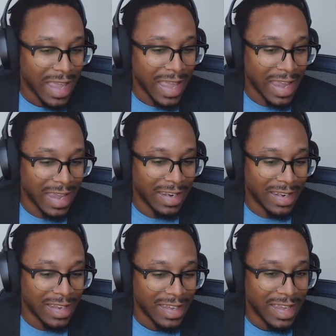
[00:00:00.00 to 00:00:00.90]

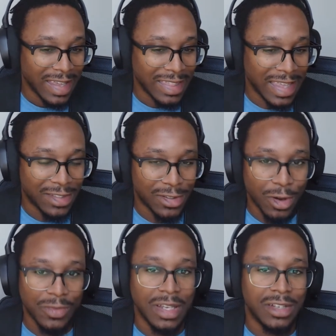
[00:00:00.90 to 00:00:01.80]
and they
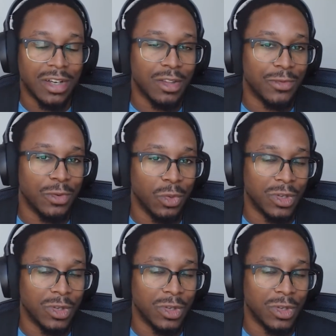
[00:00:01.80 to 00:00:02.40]
served each other food,